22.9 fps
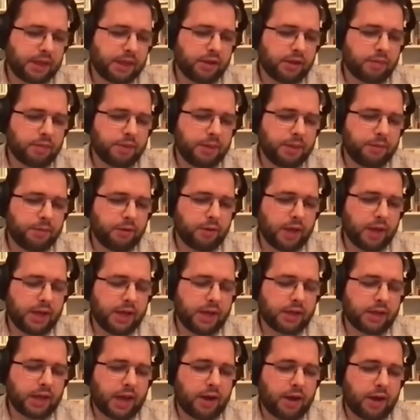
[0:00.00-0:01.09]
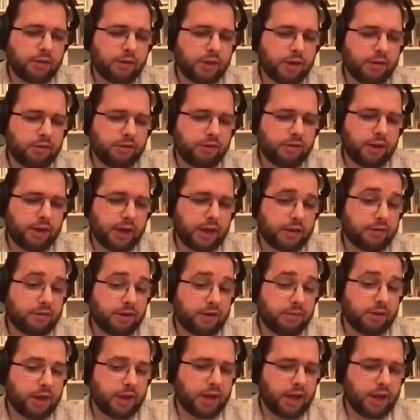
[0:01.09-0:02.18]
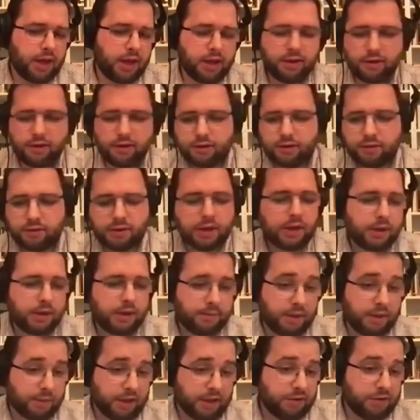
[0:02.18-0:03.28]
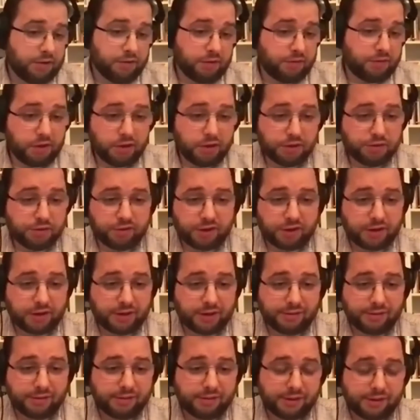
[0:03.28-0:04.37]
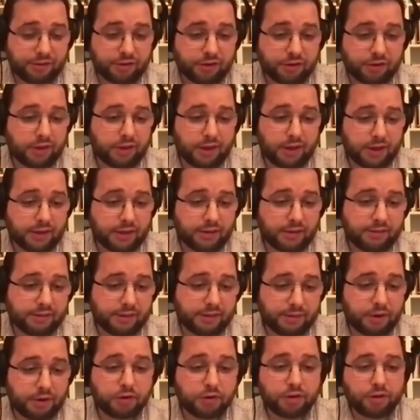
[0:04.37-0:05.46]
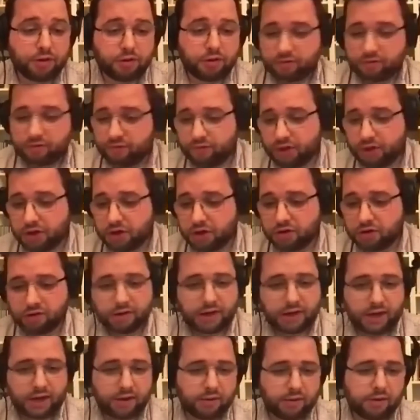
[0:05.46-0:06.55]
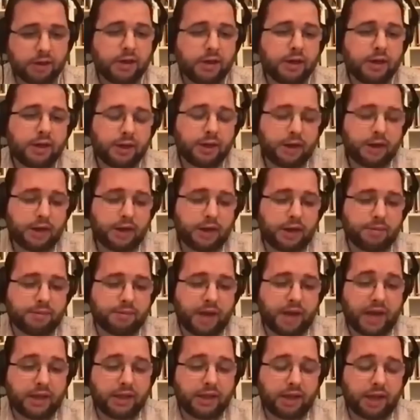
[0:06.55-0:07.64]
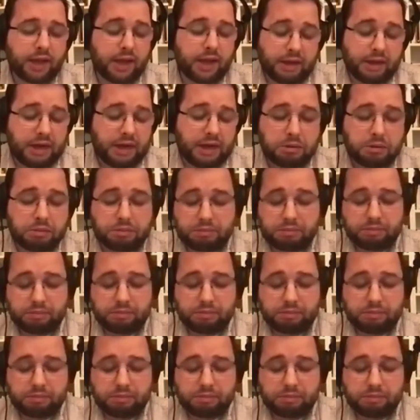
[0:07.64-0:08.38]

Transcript: you know, people like Hal Lindsey and Tim LaHaye, who people have different views on, certainly on both of those figures and how um, I and how